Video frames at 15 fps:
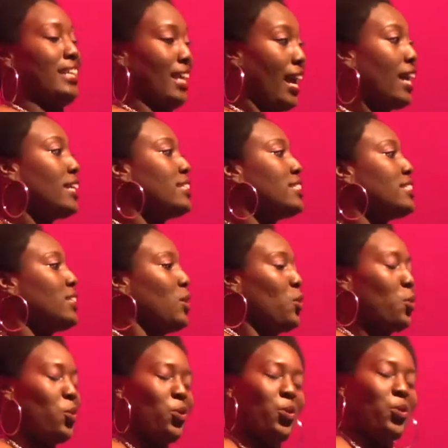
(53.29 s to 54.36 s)

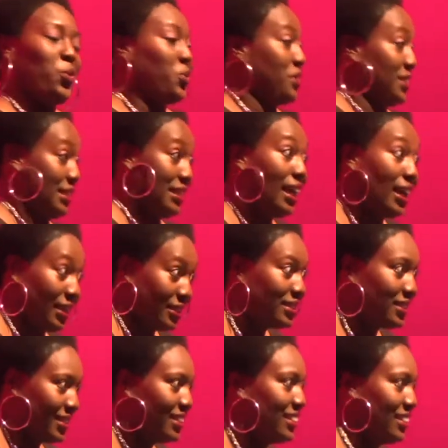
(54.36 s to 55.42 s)
yes, ooh, yes.